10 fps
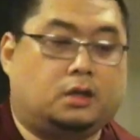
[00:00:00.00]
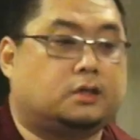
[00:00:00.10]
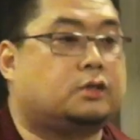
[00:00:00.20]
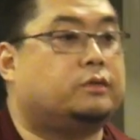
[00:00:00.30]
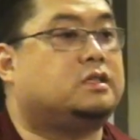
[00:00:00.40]

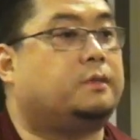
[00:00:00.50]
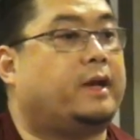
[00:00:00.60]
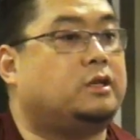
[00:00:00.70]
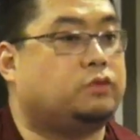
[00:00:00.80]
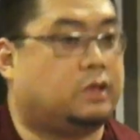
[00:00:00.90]
So in
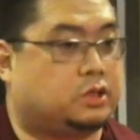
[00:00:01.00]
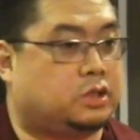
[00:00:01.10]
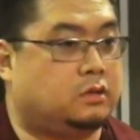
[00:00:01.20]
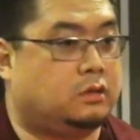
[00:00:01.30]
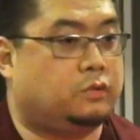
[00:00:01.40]
Tibetan
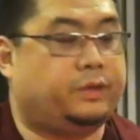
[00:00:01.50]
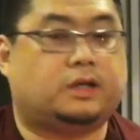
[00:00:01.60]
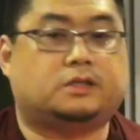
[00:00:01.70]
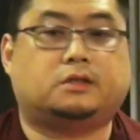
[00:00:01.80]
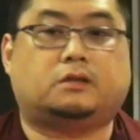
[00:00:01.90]
tradition, we
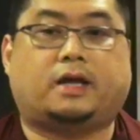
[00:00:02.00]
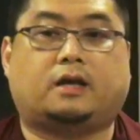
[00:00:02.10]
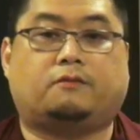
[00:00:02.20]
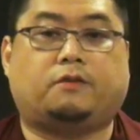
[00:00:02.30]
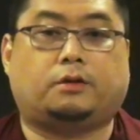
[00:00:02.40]
consider
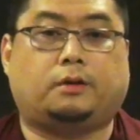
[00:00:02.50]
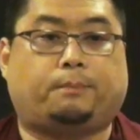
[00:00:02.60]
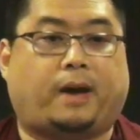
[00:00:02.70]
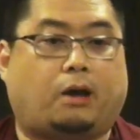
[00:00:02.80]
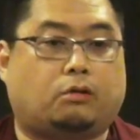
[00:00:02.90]
that a very
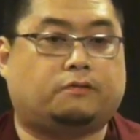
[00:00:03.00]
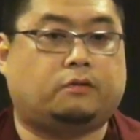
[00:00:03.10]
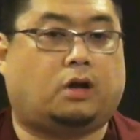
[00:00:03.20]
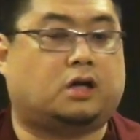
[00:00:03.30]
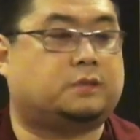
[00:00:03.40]

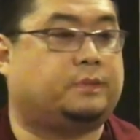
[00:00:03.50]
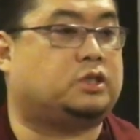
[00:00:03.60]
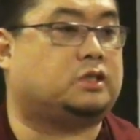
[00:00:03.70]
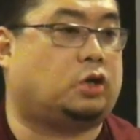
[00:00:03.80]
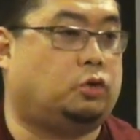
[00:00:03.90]
powerful,
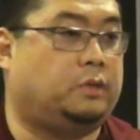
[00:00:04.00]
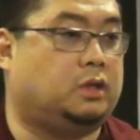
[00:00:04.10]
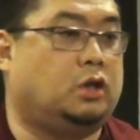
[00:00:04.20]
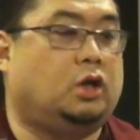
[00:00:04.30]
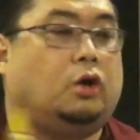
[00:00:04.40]
auspicious
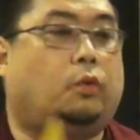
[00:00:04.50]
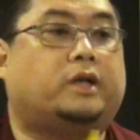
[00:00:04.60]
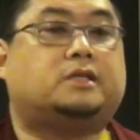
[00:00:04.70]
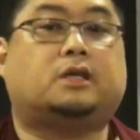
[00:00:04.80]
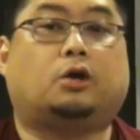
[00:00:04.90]
omen.
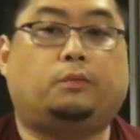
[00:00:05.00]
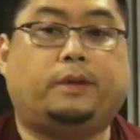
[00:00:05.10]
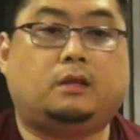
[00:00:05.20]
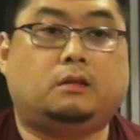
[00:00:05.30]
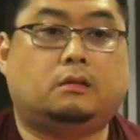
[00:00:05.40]
What is the
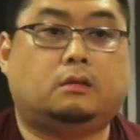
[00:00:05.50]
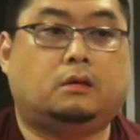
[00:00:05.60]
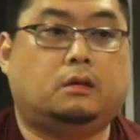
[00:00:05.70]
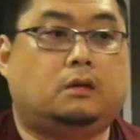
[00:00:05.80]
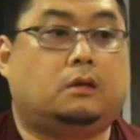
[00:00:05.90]
omen?
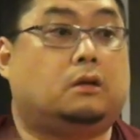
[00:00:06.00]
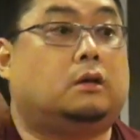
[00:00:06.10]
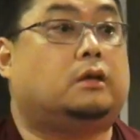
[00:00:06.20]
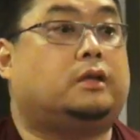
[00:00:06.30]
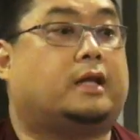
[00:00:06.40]

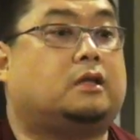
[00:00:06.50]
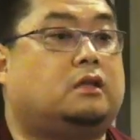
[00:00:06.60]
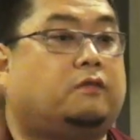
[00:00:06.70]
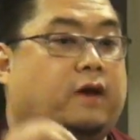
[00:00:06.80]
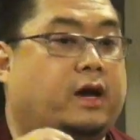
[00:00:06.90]
That the
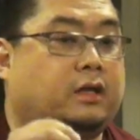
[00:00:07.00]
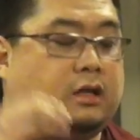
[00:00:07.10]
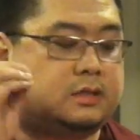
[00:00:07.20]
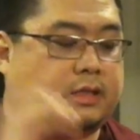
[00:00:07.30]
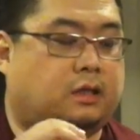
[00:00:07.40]
divine
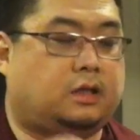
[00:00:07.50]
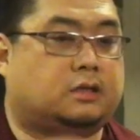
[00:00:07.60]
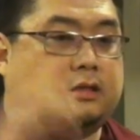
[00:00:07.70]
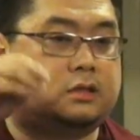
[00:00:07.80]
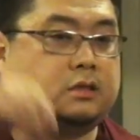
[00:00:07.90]
is telling
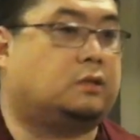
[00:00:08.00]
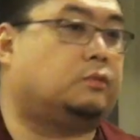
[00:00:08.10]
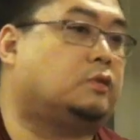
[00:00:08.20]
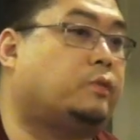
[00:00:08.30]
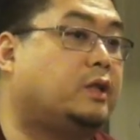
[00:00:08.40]
us this is the
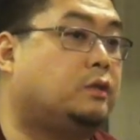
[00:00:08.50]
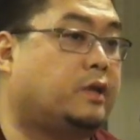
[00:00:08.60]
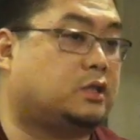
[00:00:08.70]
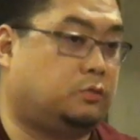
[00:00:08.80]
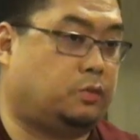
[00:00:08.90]
right
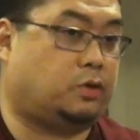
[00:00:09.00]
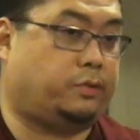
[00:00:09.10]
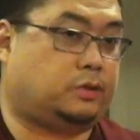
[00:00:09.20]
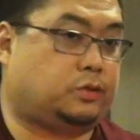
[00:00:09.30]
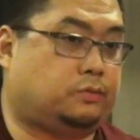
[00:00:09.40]
direction we're
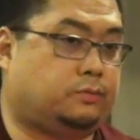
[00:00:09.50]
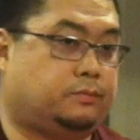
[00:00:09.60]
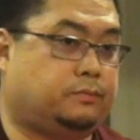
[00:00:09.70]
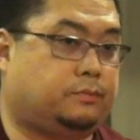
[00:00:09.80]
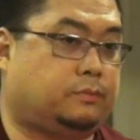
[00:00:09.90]
going to.
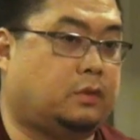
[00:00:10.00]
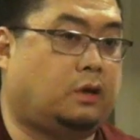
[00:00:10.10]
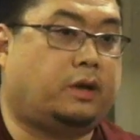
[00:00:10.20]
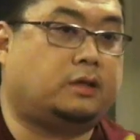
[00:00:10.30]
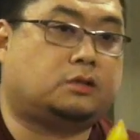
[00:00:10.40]

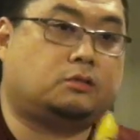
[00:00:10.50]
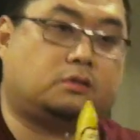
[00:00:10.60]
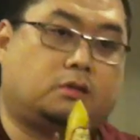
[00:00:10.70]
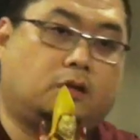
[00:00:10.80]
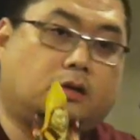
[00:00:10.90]
All right, so
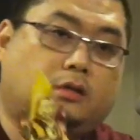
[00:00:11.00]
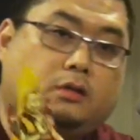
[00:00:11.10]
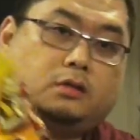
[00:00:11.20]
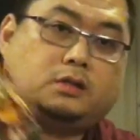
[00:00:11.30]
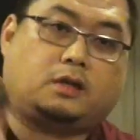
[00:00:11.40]

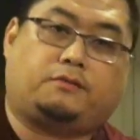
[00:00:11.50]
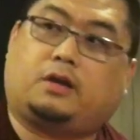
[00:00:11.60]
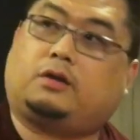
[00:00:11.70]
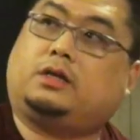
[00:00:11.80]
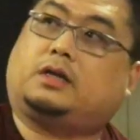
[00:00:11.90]
take a
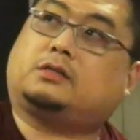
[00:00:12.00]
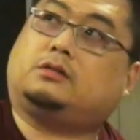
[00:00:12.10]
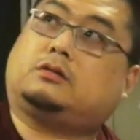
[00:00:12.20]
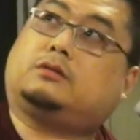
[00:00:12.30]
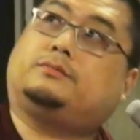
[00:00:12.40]
very nice look.